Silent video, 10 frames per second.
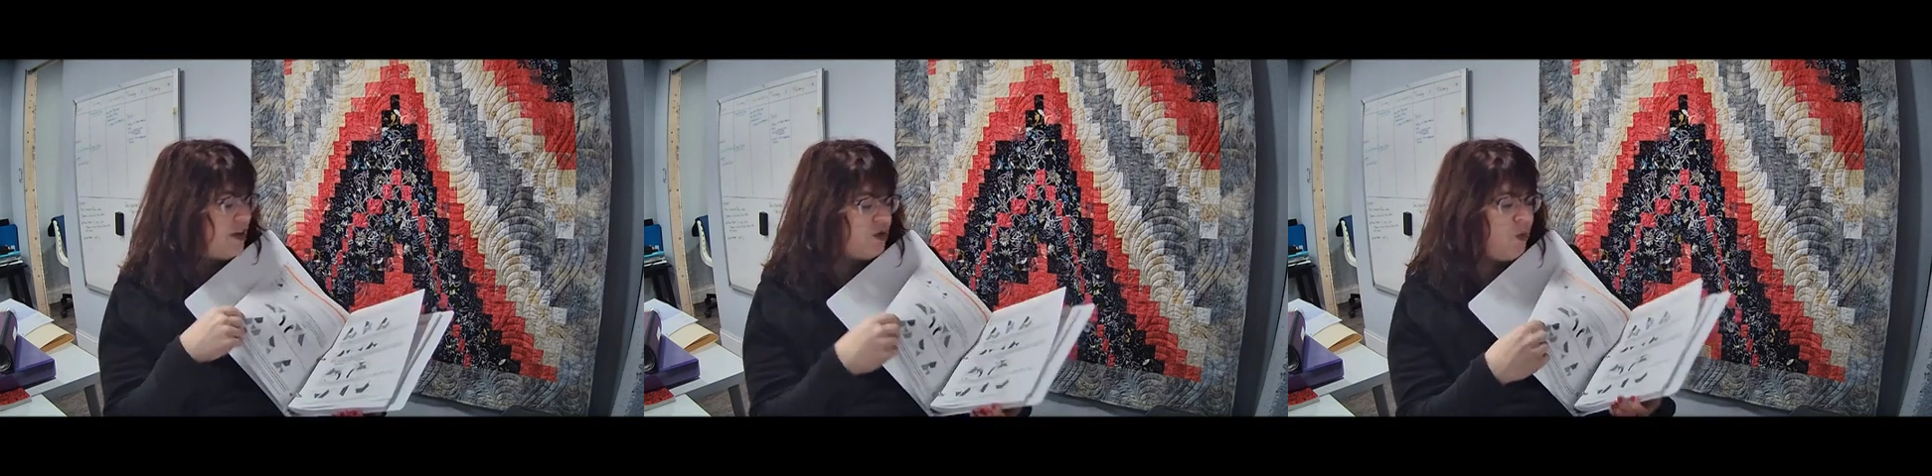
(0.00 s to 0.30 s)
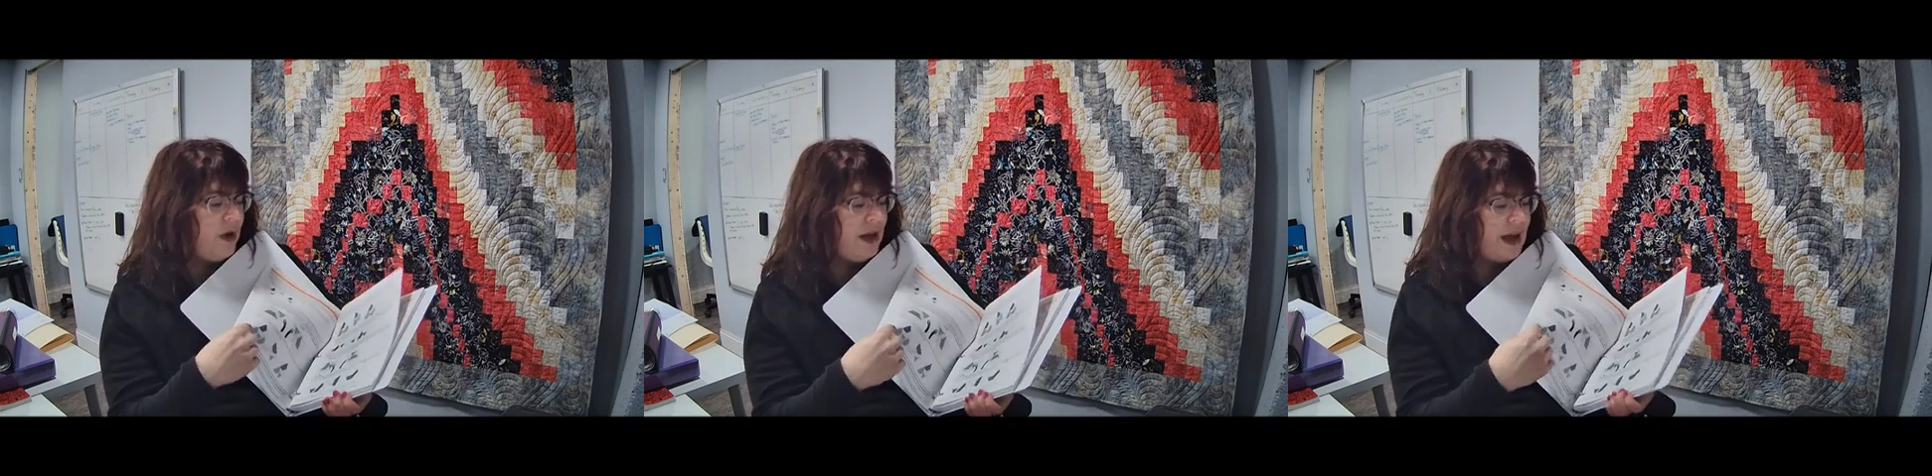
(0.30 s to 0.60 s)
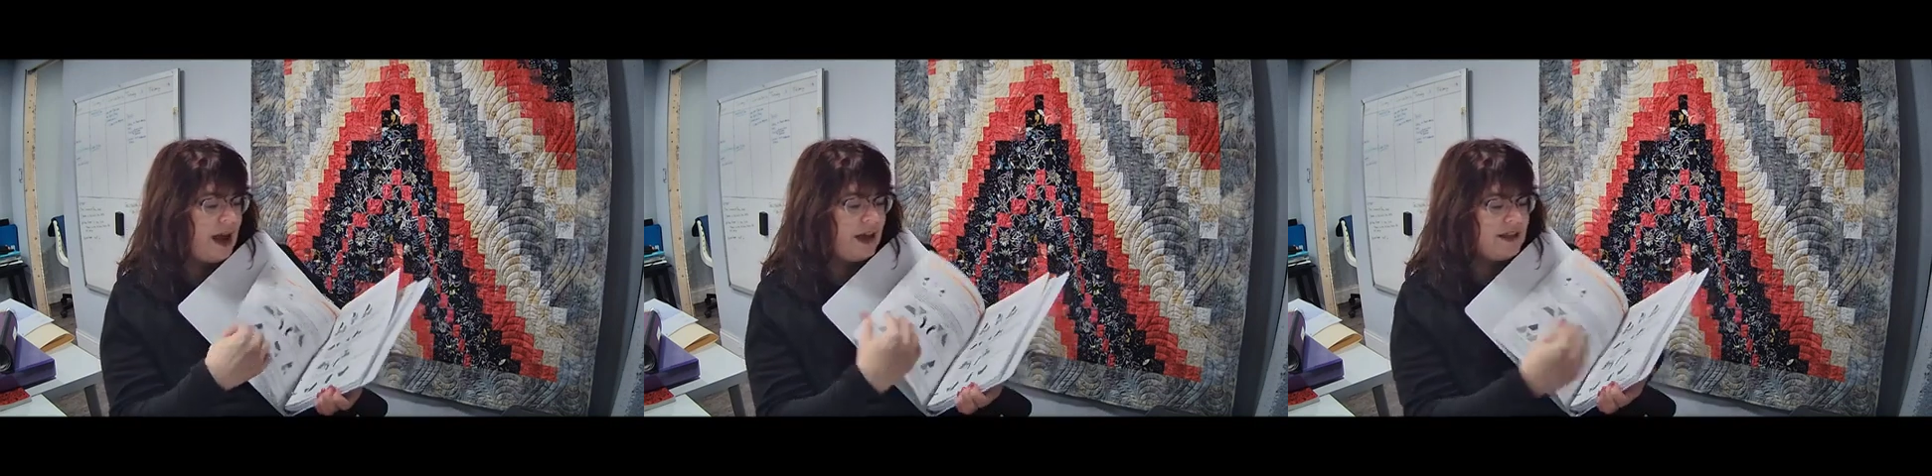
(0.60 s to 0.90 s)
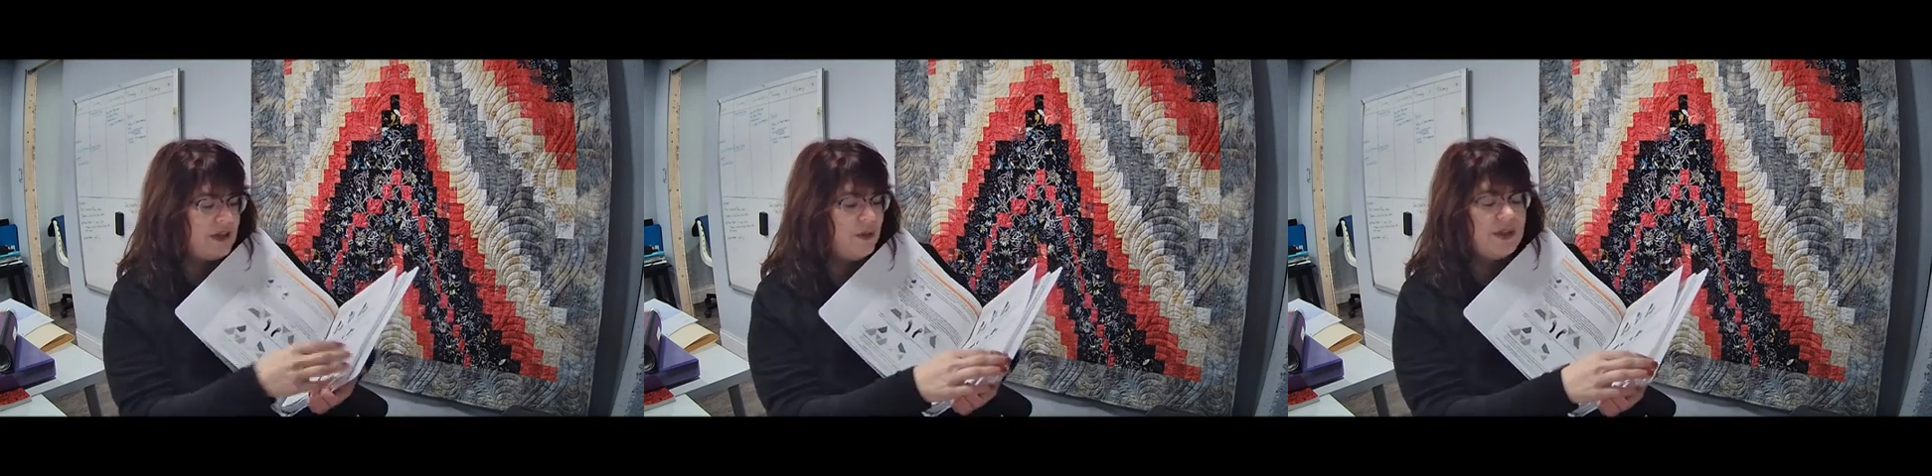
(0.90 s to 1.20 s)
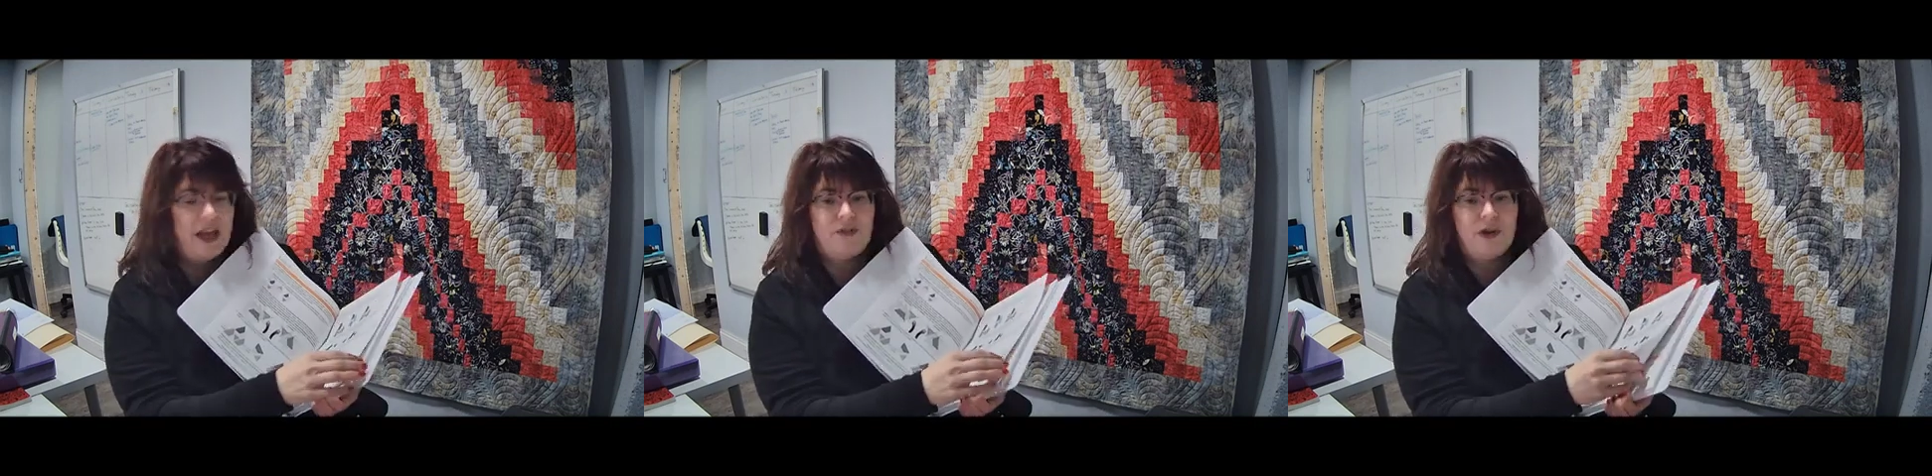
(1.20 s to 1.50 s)
week. I guess it
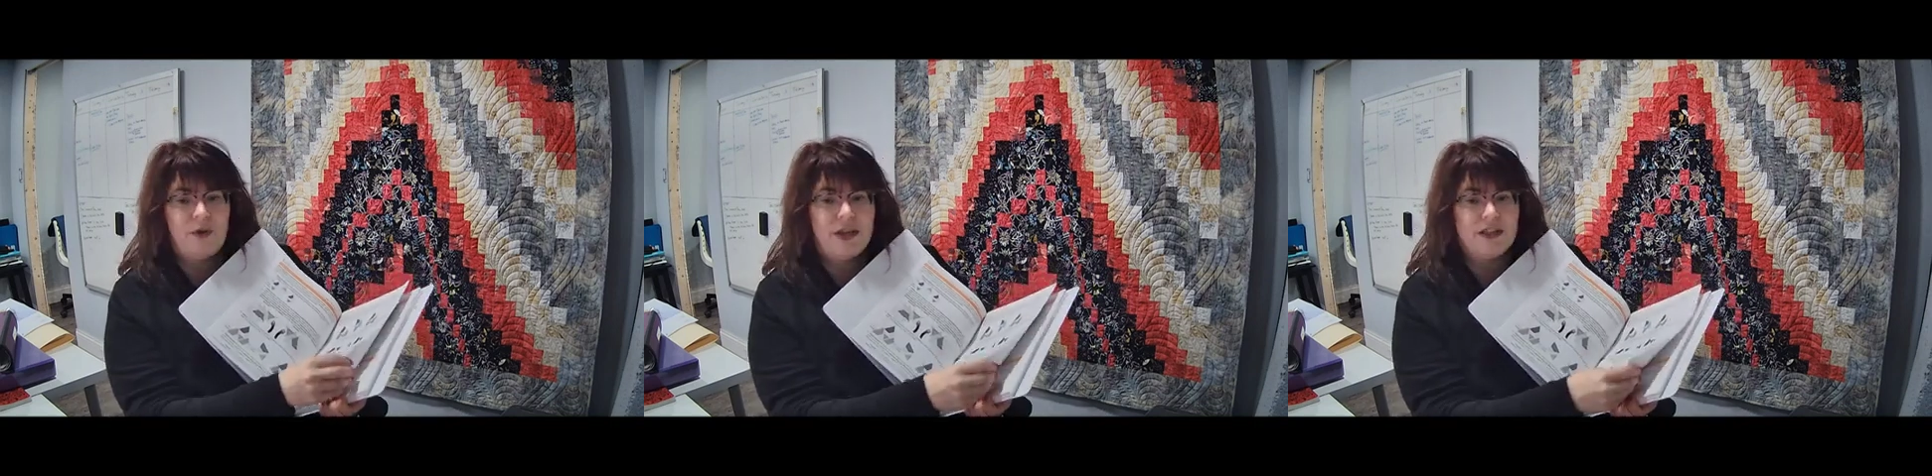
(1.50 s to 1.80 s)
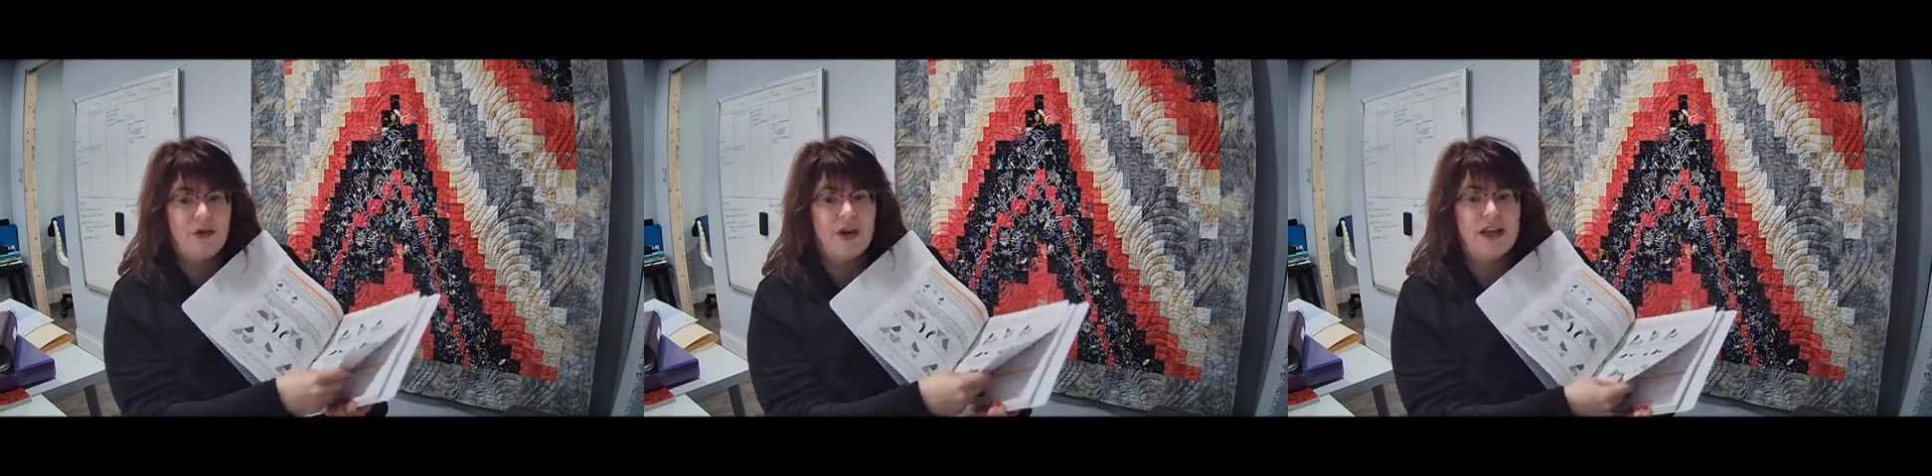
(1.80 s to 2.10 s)
was every week. So in